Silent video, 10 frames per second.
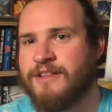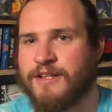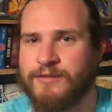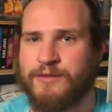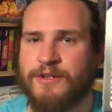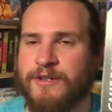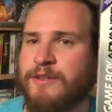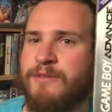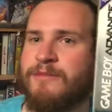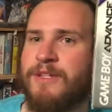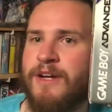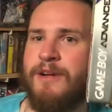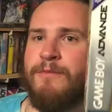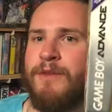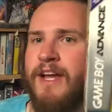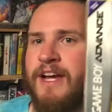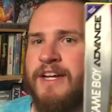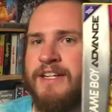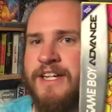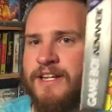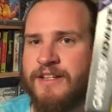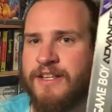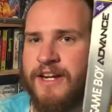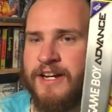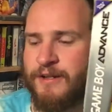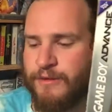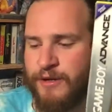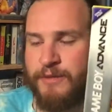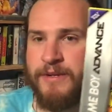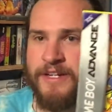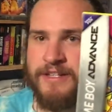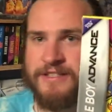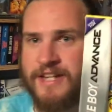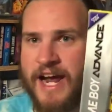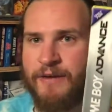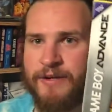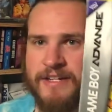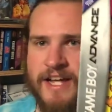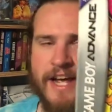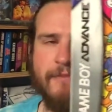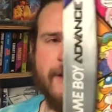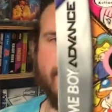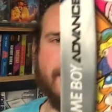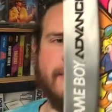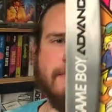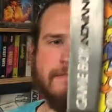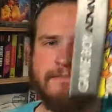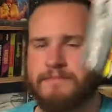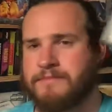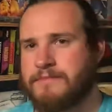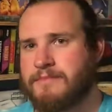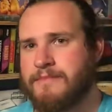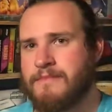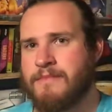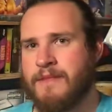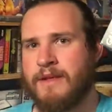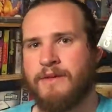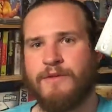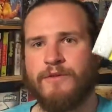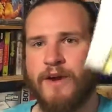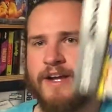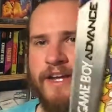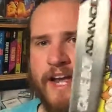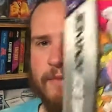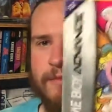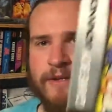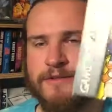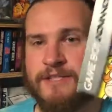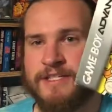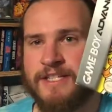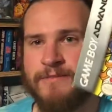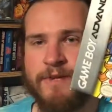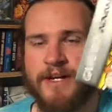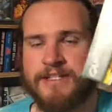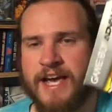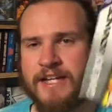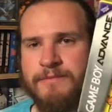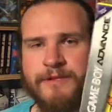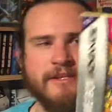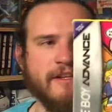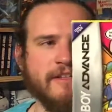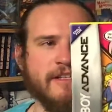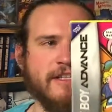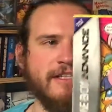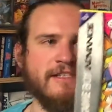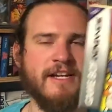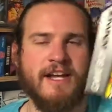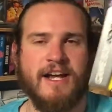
This one you're, playing here and there, 30 minutes, an hour at a time maybe. Great game though, 16 bucks, had to put it on the list.